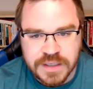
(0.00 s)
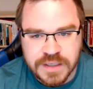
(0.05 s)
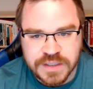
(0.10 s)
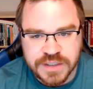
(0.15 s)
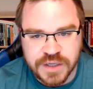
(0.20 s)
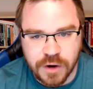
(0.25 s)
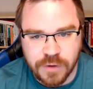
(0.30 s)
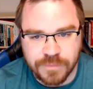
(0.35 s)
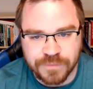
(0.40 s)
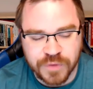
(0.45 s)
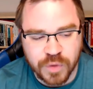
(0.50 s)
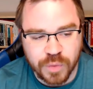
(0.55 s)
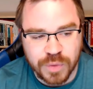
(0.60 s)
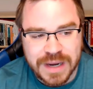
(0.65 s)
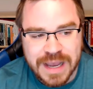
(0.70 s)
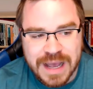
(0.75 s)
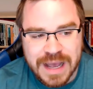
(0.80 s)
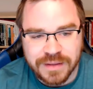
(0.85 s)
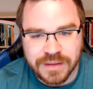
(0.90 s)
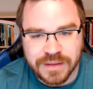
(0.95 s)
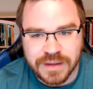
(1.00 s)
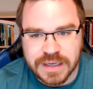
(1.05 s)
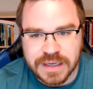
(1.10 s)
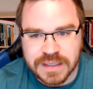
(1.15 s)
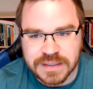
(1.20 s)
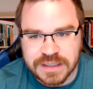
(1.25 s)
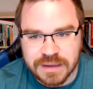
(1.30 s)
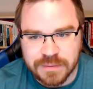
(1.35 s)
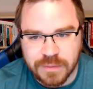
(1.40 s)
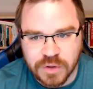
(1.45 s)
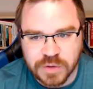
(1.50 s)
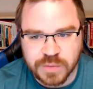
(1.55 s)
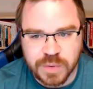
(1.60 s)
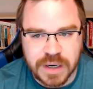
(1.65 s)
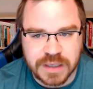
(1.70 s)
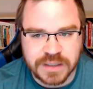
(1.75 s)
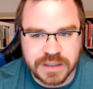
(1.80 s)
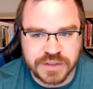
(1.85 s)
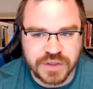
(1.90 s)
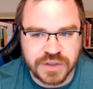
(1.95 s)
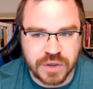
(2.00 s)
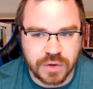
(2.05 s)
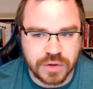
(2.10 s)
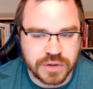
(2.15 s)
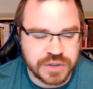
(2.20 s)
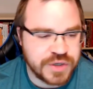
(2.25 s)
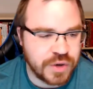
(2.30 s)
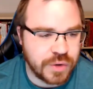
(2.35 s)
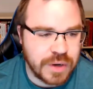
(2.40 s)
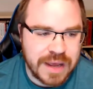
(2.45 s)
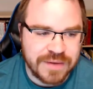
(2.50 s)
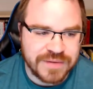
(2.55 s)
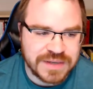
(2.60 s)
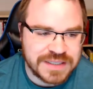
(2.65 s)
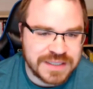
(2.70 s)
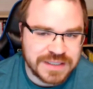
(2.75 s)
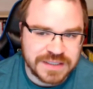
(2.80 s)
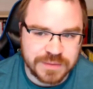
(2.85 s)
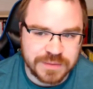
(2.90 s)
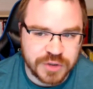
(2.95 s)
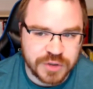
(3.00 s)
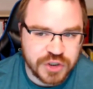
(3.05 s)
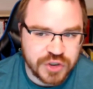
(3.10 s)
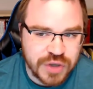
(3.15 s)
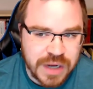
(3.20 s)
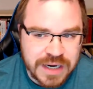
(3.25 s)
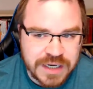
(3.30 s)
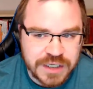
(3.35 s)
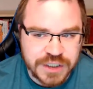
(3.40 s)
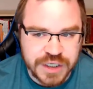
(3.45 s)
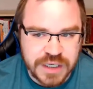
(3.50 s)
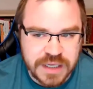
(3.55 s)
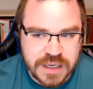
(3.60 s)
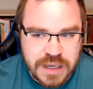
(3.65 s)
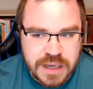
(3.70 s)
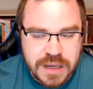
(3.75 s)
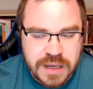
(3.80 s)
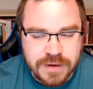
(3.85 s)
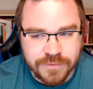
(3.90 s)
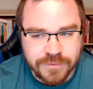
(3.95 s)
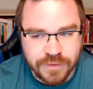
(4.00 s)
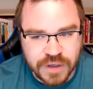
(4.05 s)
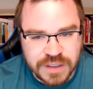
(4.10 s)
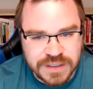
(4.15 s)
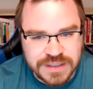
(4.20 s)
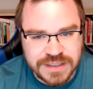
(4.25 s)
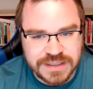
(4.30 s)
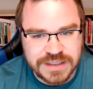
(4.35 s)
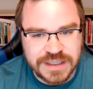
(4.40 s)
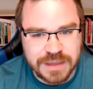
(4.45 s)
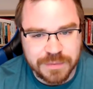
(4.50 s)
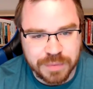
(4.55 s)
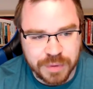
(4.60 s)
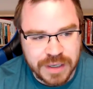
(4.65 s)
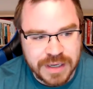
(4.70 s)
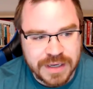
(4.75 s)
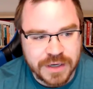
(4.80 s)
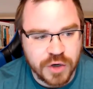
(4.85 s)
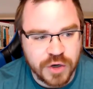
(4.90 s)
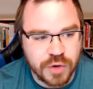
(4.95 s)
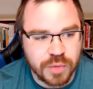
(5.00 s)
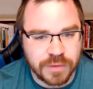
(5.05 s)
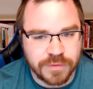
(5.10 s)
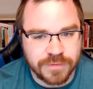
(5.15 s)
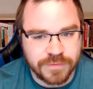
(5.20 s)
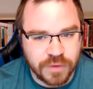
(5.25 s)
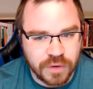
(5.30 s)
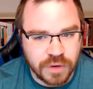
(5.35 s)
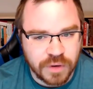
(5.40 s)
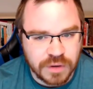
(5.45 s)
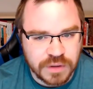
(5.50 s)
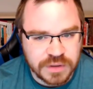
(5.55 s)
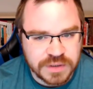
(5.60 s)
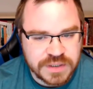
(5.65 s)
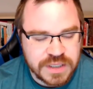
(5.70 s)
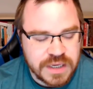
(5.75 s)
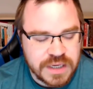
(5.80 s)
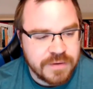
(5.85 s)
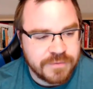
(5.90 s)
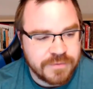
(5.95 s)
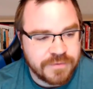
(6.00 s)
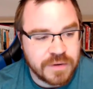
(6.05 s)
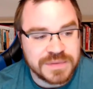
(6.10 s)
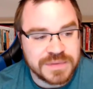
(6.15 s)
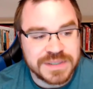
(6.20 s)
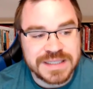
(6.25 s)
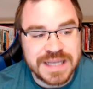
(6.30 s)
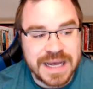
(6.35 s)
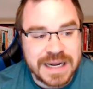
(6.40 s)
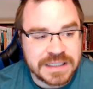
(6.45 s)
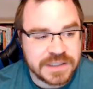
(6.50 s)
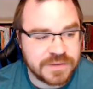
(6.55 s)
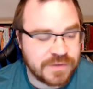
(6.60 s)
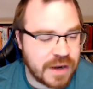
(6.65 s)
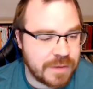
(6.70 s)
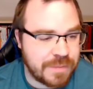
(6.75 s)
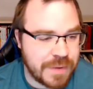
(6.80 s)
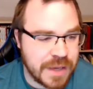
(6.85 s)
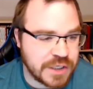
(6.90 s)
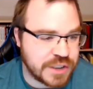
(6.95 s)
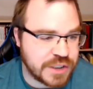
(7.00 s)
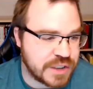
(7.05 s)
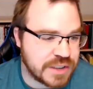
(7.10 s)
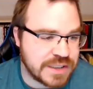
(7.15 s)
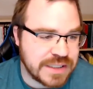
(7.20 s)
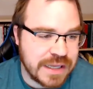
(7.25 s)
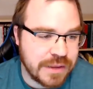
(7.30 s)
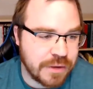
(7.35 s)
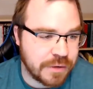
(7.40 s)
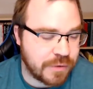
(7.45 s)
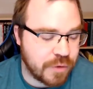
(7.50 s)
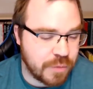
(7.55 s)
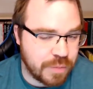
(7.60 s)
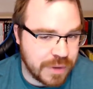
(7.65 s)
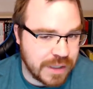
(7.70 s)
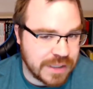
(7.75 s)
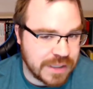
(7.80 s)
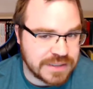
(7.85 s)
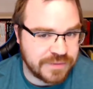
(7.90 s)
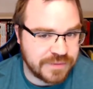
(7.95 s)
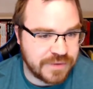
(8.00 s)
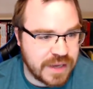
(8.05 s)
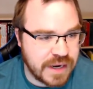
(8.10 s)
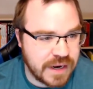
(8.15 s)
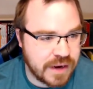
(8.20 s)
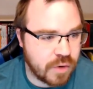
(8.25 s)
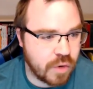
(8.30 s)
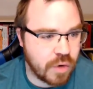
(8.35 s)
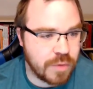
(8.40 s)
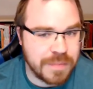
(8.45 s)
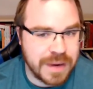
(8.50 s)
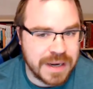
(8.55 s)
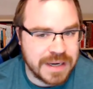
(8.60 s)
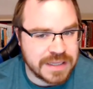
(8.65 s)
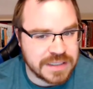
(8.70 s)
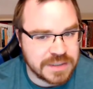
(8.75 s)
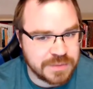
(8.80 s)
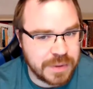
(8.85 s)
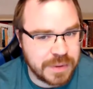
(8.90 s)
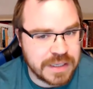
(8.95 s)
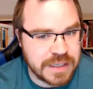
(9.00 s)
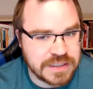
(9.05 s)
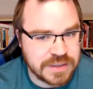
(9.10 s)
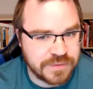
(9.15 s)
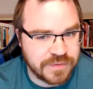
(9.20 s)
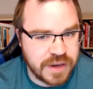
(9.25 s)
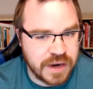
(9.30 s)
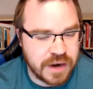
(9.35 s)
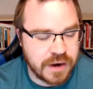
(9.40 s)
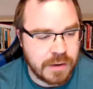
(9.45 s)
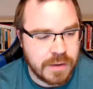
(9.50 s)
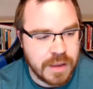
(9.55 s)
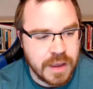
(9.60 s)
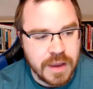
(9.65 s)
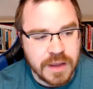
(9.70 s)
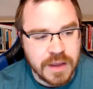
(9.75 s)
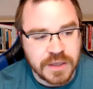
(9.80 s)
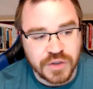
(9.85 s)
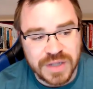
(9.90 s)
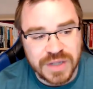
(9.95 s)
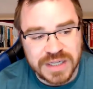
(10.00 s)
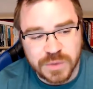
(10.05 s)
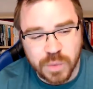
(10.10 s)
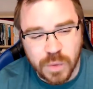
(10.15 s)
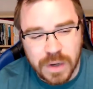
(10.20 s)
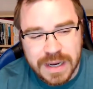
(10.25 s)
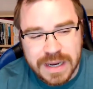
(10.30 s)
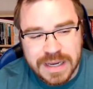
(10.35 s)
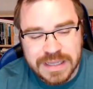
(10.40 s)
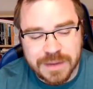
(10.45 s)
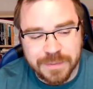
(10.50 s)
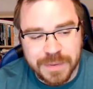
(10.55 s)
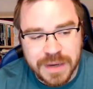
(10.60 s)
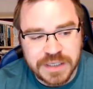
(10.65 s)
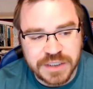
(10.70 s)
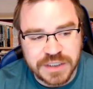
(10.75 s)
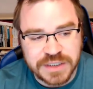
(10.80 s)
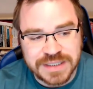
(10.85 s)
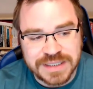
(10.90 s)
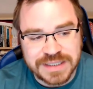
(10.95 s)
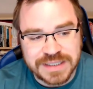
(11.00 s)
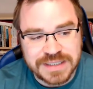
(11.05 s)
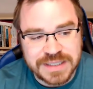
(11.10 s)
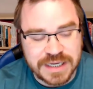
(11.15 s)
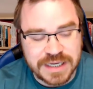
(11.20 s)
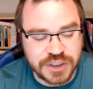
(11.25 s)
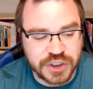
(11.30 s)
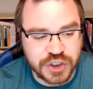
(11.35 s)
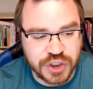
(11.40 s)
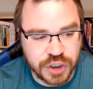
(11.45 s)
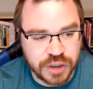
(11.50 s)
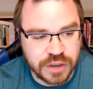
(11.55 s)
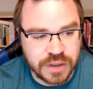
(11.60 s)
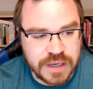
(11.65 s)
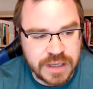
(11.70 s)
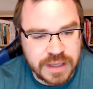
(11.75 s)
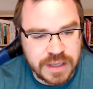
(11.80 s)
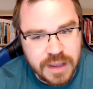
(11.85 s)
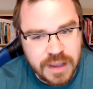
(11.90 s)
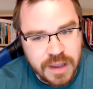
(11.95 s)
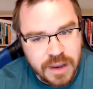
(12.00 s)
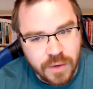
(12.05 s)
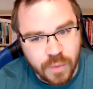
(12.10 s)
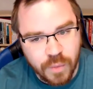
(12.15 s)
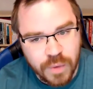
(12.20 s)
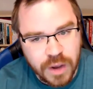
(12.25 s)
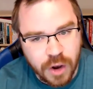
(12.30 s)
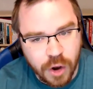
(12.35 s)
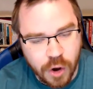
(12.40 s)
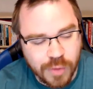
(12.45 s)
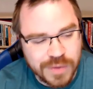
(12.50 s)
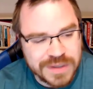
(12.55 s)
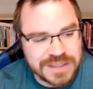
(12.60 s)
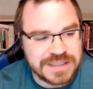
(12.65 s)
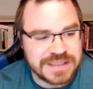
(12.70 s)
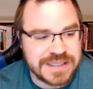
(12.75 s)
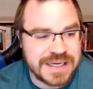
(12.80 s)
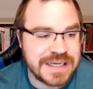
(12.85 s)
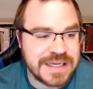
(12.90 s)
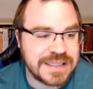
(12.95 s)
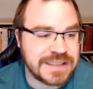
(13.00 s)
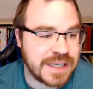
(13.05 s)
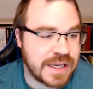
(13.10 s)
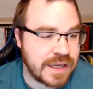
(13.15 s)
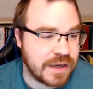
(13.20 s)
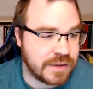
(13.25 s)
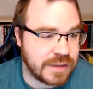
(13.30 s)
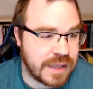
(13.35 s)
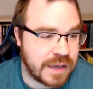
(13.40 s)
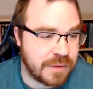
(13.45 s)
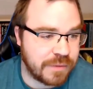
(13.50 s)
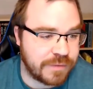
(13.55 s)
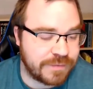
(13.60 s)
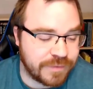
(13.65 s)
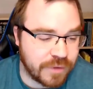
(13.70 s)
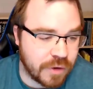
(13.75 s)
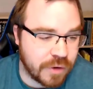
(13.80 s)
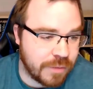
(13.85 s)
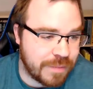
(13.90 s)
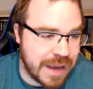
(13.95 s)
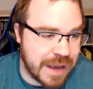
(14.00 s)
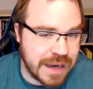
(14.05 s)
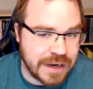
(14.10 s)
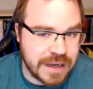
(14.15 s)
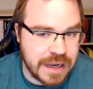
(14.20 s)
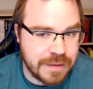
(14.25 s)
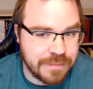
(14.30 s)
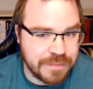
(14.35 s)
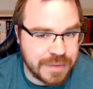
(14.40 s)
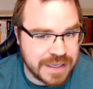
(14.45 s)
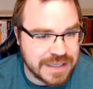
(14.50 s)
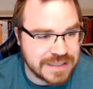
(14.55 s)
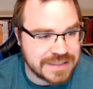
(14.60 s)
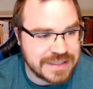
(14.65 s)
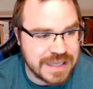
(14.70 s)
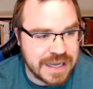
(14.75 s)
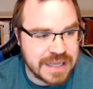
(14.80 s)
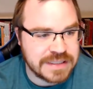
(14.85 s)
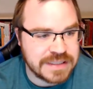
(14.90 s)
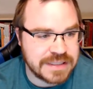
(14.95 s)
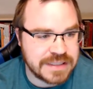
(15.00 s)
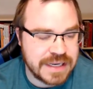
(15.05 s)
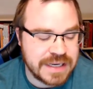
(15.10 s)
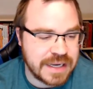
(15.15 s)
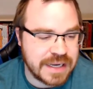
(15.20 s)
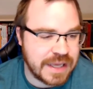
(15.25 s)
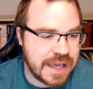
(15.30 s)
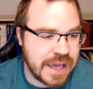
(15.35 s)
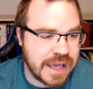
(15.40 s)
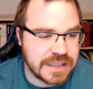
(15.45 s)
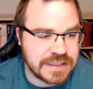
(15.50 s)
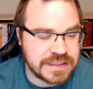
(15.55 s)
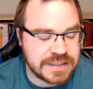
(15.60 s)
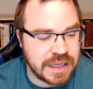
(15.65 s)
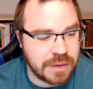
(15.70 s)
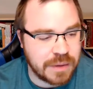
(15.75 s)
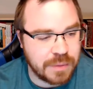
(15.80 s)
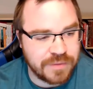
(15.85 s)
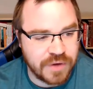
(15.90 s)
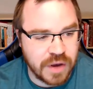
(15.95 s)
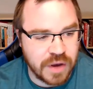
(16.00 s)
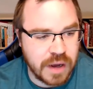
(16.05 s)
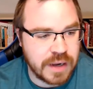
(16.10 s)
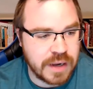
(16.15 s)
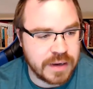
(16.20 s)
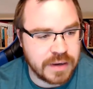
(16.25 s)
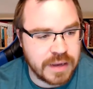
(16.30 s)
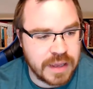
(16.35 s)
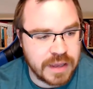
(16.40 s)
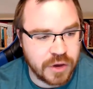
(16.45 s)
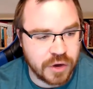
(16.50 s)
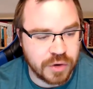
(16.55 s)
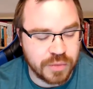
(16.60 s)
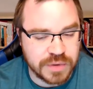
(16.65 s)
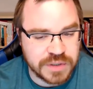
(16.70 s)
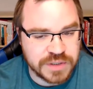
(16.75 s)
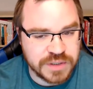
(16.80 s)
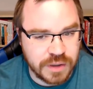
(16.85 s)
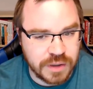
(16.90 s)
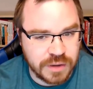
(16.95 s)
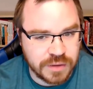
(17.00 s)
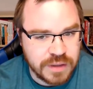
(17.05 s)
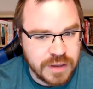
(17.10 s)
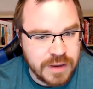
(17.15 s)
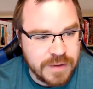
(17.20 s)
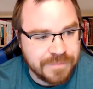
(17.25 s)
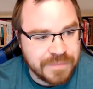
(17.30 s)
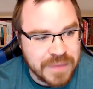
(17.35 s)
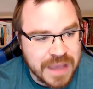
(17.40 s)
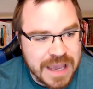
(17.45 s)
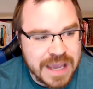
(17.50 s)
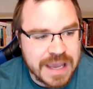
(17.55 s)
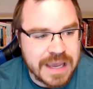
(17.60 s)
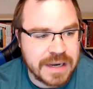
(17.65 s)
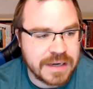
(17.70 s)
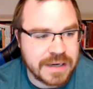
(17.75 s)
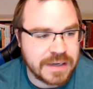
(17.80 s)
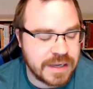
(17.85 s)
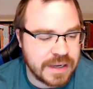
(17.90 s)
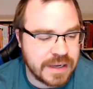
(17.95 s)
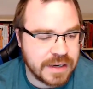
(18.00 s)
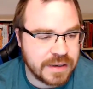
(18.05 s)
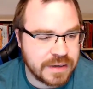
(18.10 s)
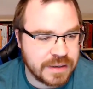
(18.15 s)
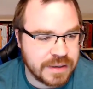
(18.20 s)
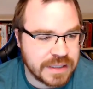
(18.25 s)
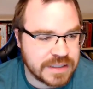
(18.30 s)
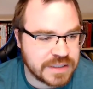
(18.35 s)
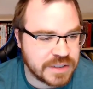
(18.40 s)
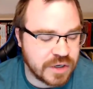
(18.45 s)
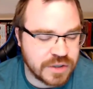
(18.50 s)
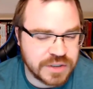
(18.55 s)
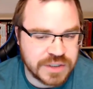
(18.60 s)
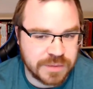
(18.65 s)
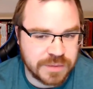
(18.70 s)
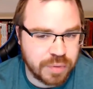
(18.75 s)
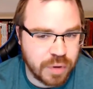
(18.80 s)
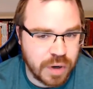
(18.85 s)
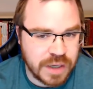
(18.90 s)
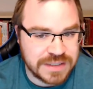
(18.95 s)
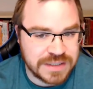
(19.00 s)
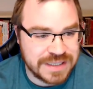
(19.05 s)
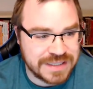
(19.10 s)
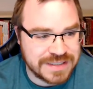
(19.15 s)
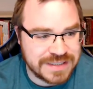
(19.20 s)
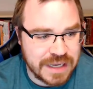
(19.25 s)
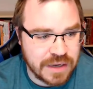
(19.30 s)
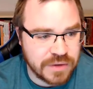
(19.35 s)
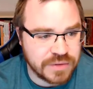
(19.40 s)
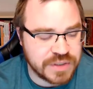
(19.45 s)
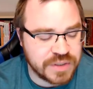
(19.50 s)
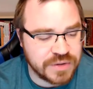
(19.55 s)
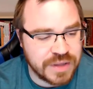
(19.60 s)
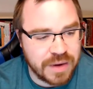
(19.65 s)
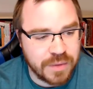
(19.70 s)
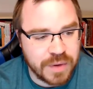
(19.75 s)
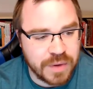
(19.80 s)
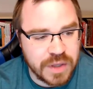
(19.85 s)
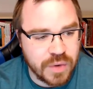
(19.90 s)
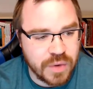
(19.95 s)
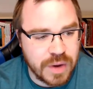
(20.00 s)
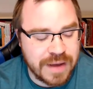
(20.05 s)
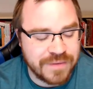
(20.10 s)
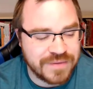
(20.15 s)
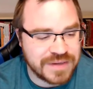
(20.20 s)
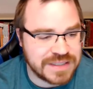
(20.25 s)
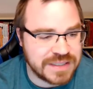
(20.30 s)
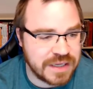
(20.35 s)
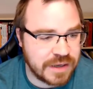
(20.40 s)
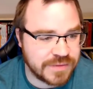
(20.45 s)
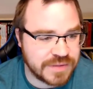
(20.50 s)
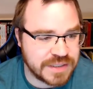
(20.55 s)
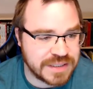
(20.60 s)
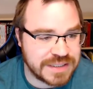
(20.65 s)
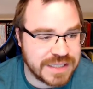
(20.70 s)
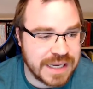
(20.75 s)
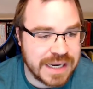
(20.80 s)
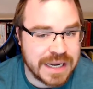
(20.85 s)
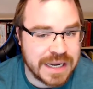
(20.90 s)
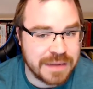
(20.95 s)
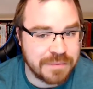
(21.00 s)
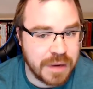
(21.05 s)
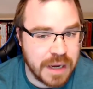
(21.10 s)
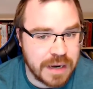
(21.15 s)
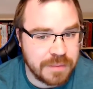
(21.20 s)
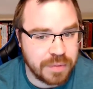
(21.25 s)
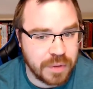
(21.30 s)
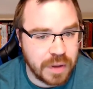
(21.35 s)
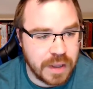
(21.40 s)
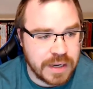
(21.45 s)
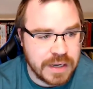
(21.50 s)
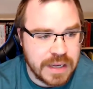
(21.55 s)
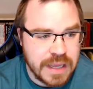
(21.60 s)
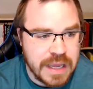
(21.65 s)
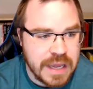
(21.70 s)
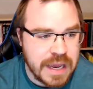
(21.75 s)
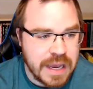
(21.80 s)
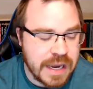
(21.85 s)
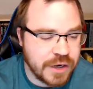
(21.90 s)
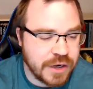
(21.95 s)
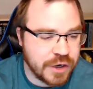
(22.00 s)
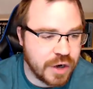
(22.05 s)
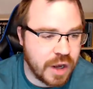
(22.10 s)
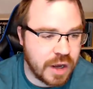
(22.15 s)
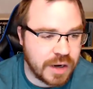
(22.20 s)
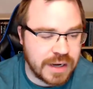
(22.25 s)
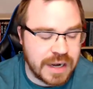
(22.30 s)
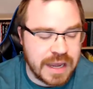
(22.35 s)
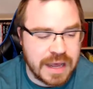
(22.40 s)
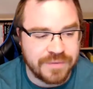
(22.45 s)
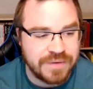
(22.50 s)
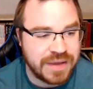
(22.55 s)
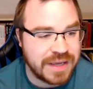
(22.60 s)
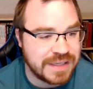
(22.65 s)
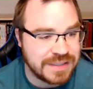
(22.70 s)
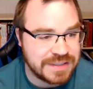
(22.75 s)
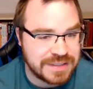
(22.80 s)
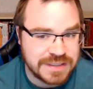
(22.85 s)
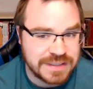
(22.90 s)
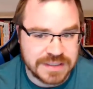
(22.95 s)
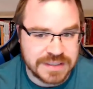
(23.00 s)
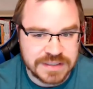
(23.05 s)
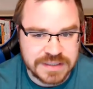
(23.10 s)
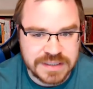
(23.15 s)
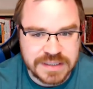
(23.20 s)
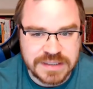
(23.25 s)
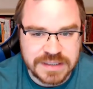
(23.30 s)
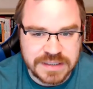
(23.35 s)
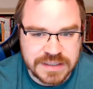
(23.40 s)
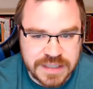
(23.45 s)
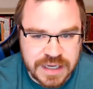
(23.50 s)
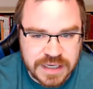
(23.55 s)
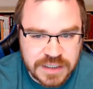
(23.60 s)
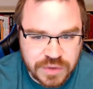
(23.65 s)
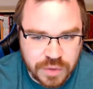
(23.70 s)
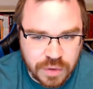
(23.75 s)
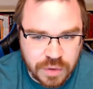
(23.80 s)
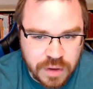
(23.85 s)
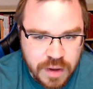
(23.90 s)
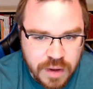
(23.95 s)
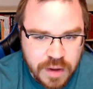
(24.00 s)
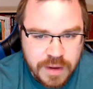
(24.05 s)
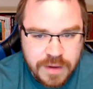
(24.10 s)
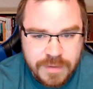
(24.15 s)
So the reality is that most practice owners don't have a system or strategy for consistently bringing in new referrals from satisfied patients, either through plans of care or maintenance plans of care. So that's why in the patient success journey, we always detail a referral back up, because that indicates that we've got a good result, and it starts the process out, so that way you have a self-sustaining pipeline and you're not going to have inconsistencies in schedule.